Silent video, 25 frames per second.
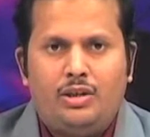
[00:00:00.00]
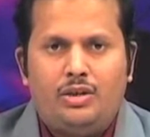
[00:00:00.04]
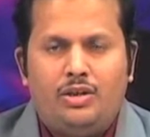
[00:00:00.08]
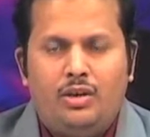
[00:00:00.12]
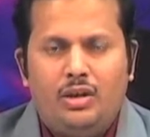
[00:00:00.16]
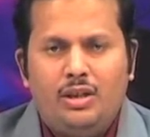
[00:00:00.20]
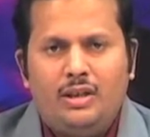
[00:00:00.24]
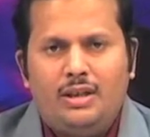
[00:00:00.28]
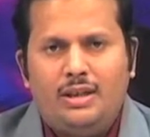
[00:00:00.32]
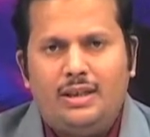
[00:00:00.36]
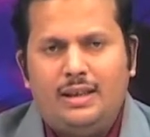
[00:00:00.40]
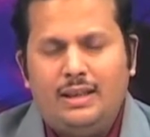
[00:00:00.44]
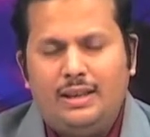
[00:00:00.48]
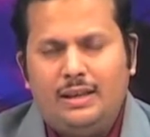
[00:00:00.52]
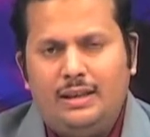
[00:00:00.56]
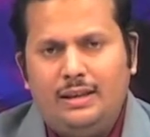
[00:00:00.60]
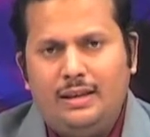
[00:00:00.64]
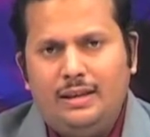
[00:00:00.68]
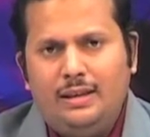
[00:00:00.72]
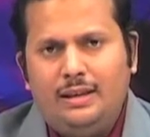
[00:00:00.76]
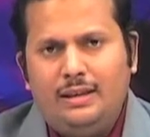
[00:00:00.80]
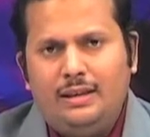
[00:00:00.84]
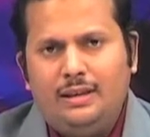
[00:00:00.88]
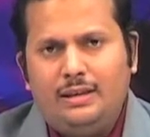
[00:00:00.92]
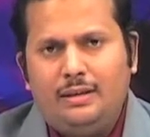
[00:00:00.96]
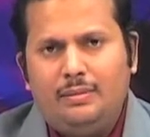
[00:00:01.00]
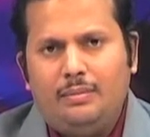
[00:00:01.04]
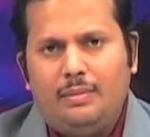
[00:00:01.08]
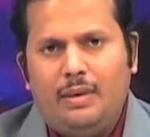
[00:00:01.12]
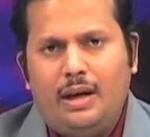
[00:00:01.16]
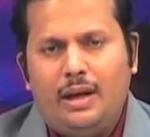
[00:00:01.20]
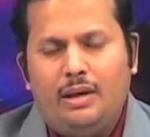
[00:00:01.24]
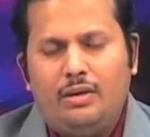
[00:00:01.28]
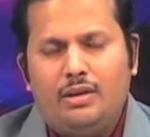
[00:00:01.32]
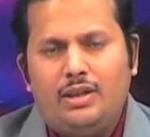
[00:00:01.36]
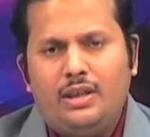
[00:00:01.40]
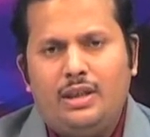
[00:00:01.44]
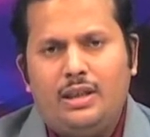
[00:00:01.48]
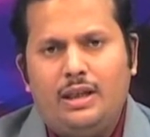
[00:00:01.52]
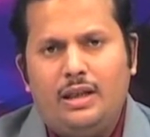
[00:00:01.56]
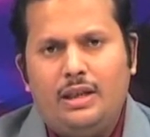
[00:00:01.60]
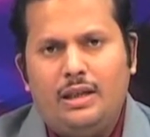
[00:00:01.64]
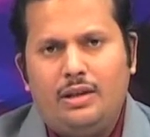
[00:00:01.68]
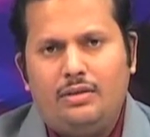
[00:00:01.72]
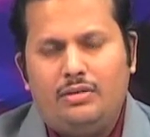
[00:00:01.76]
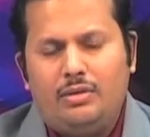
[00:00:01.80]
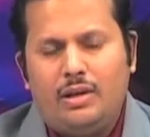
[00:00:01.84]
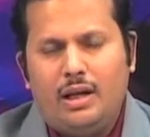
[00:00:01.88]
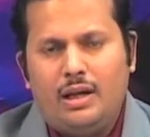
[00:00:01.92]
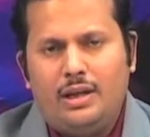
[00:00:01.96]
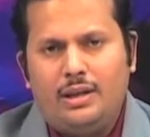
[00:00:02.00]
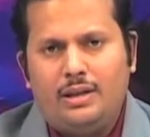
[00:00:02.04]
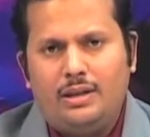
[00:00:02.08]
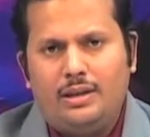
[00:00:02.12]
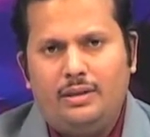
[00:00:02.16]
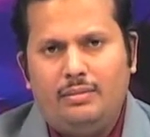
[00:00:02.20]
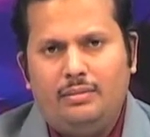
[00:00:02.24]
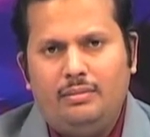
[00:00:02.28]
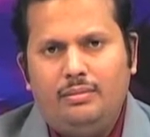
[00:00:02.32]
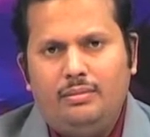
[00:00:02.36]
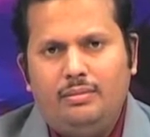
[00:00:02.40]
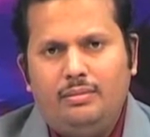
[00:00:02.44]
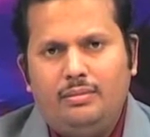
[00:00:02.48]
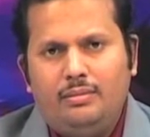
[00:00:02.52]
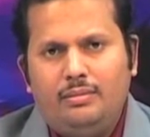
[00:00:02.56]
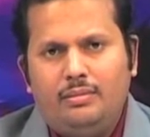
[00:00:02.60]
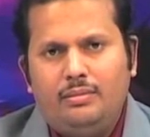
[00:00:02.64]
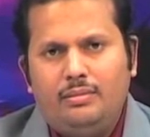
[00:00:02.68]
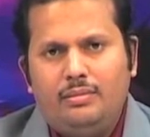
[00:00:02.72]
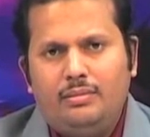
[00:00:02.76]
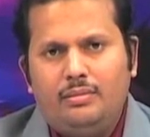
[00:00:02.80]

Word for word: Now, John Searle's biological naturalism